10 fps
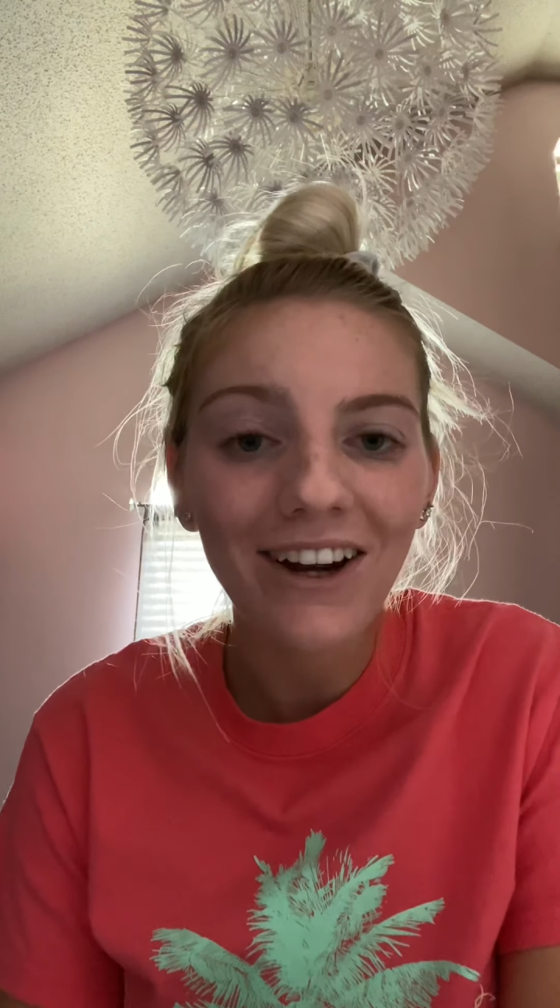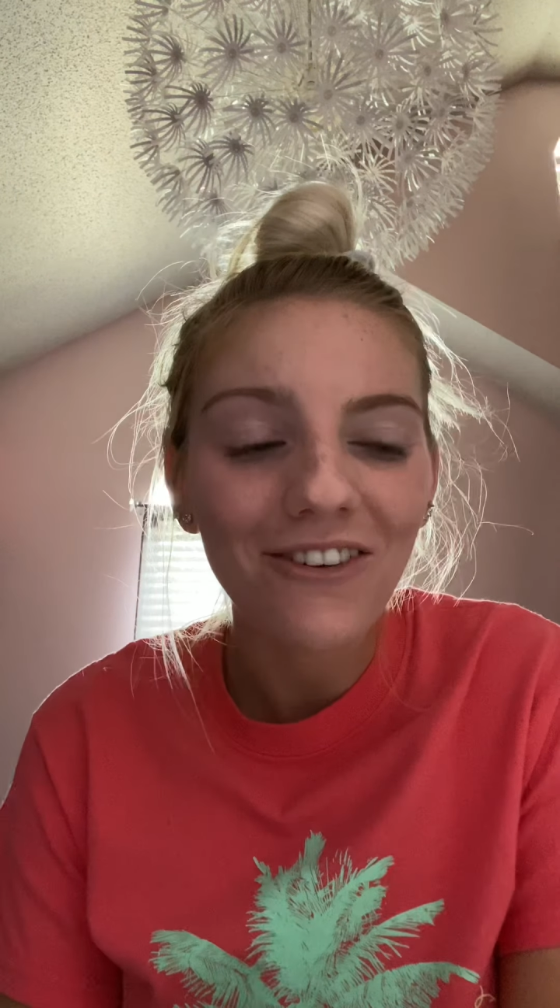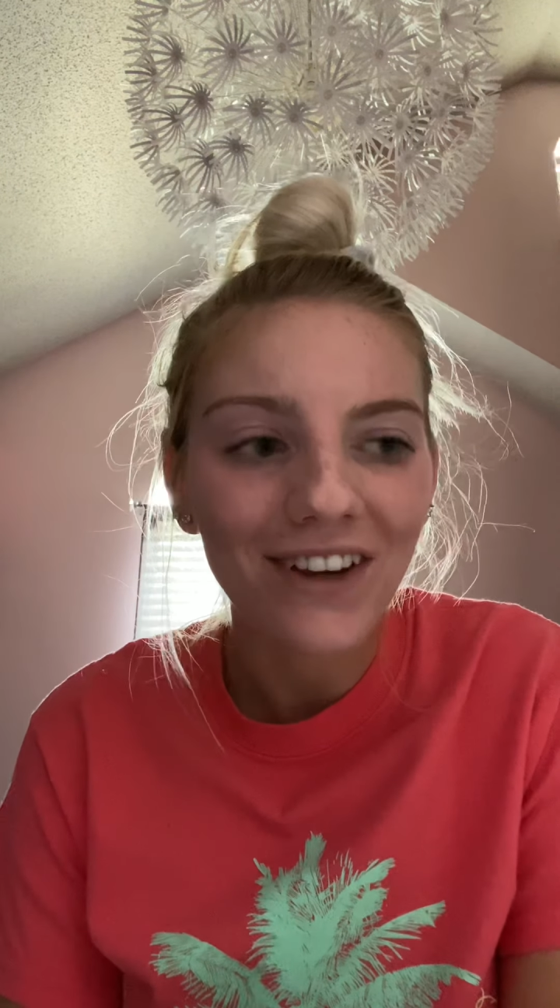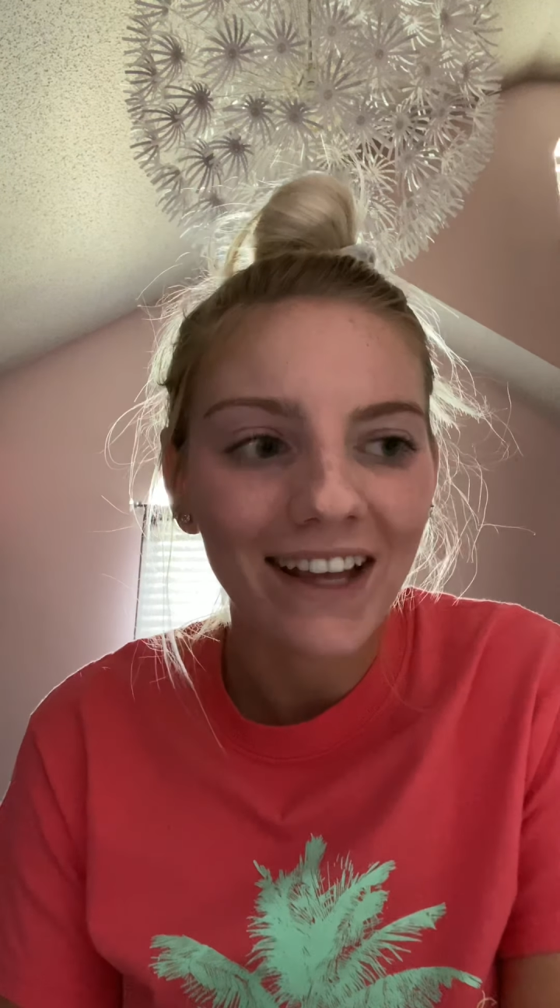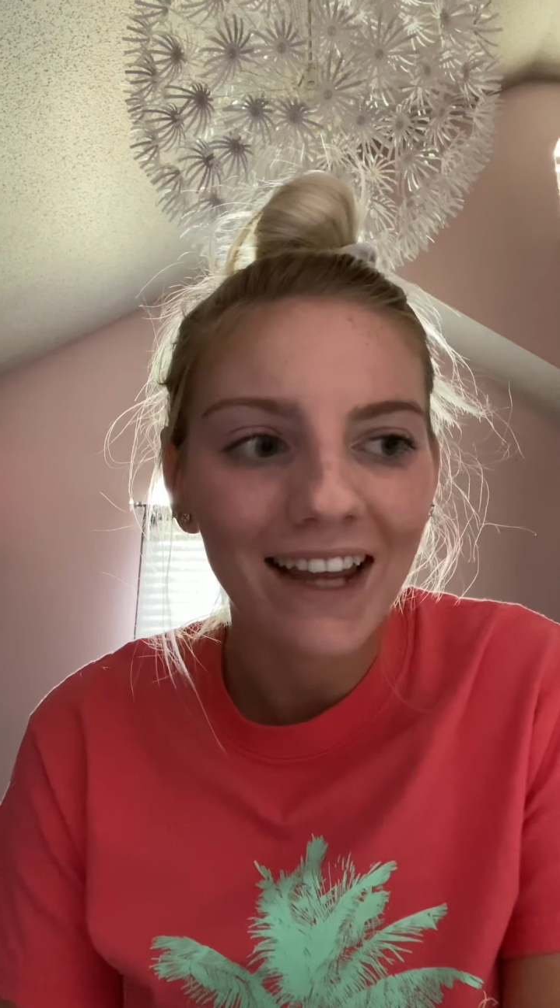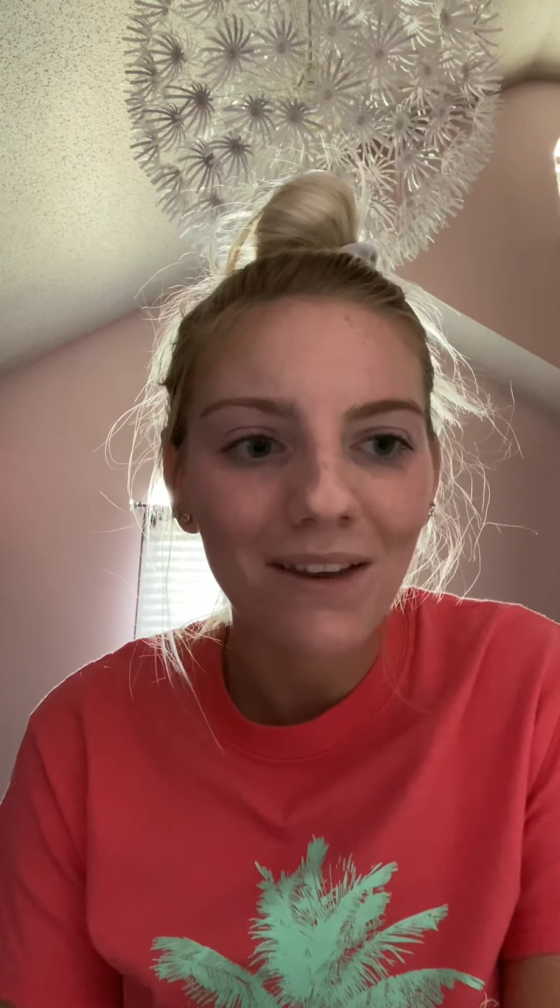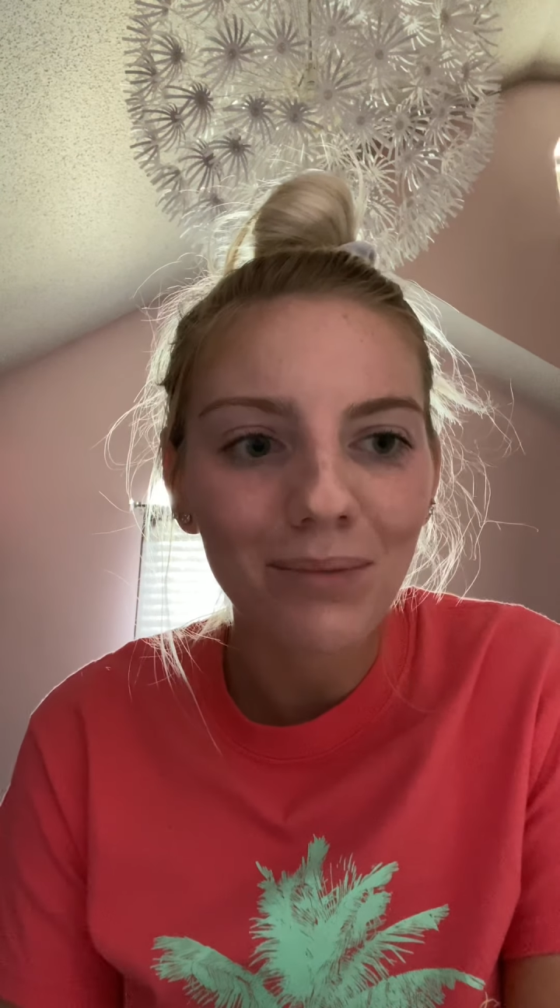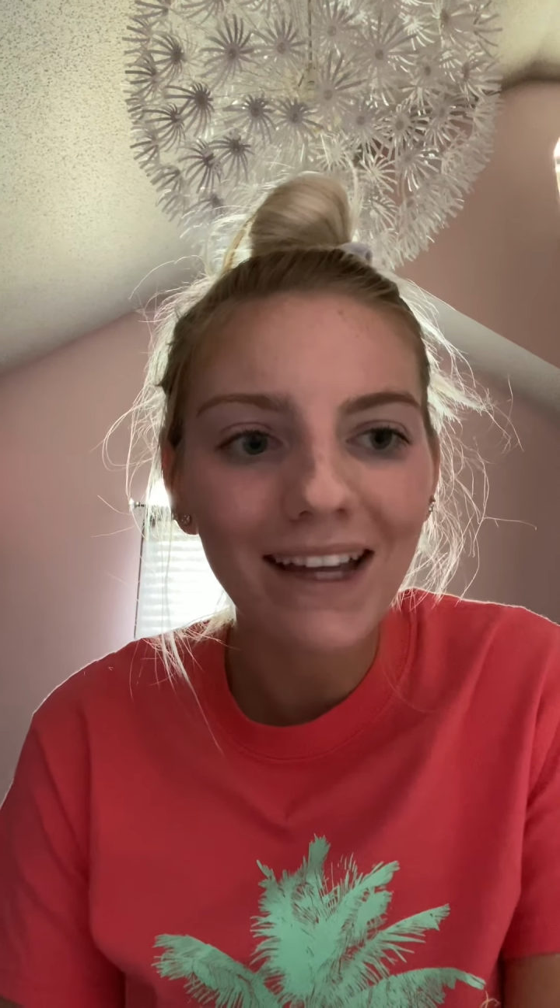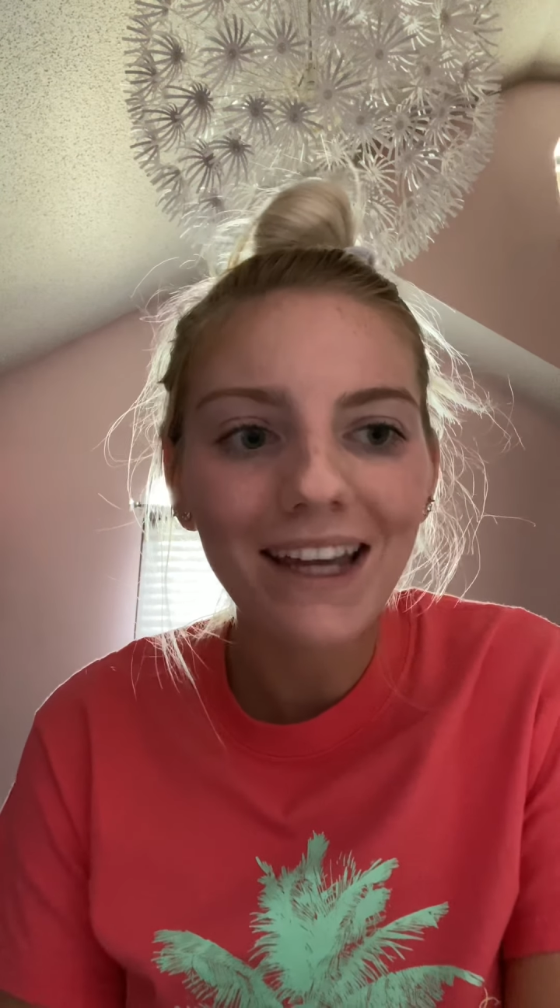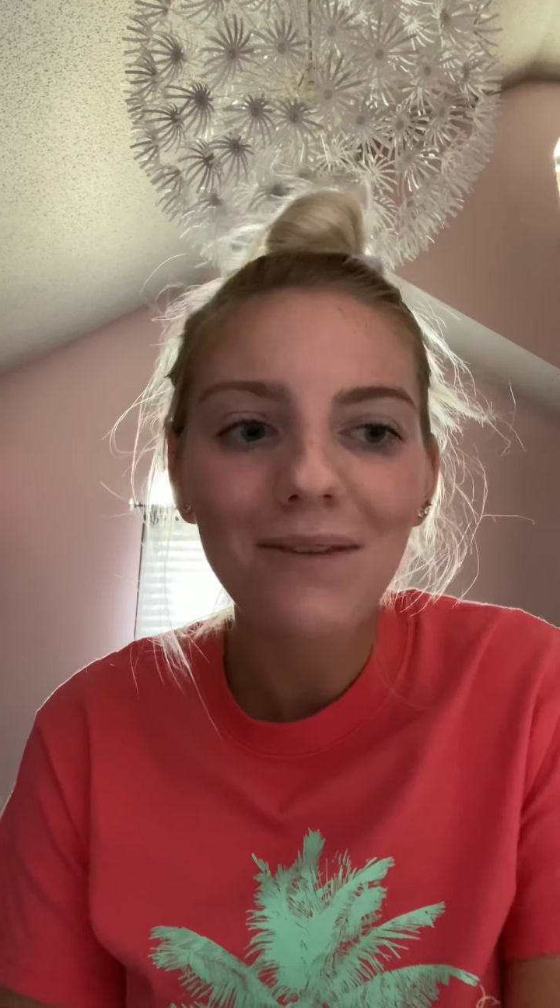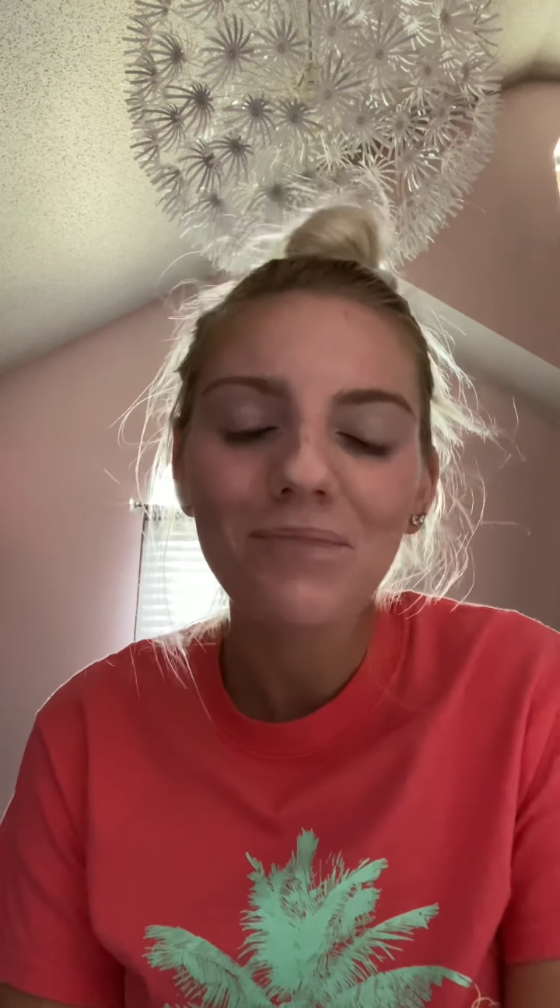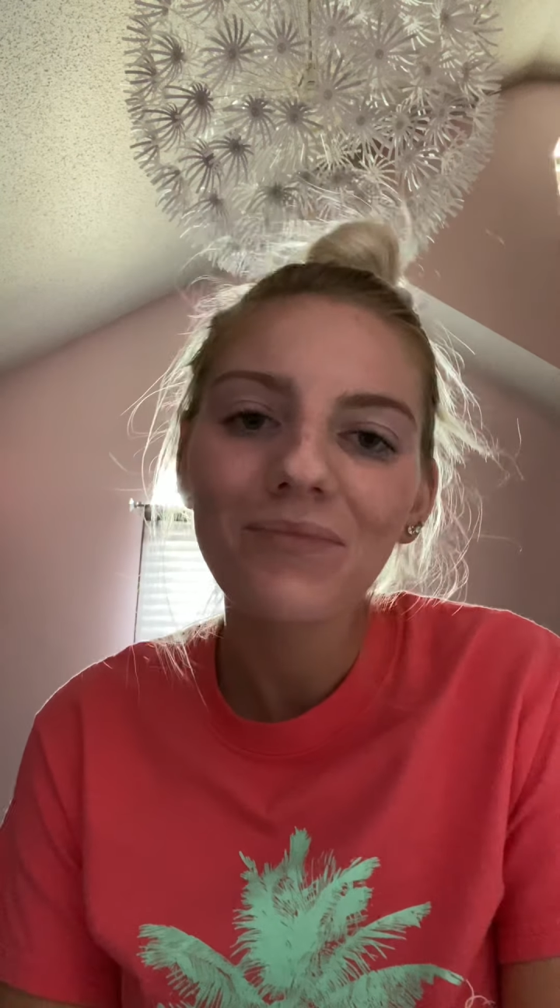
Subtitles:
or filling in the blank,